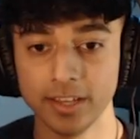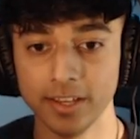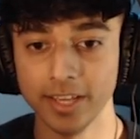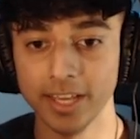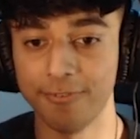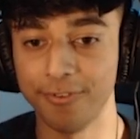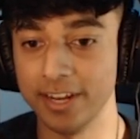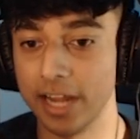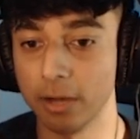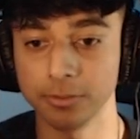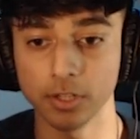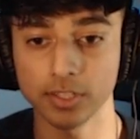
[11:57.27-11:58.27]
Ethan,
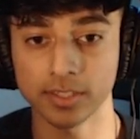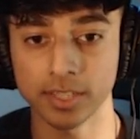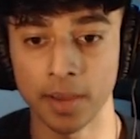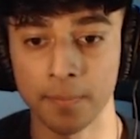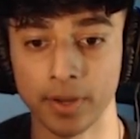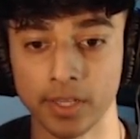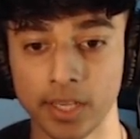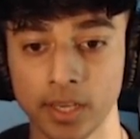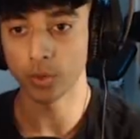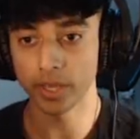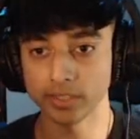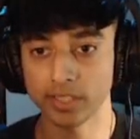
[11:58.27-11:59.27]
now's not the time, buddy.
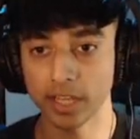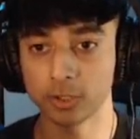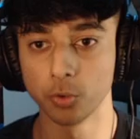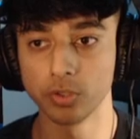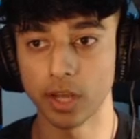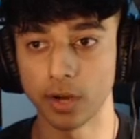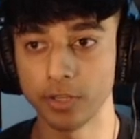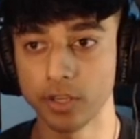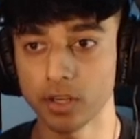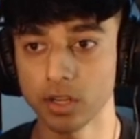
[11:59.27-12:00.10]
Wait, is that dude down here?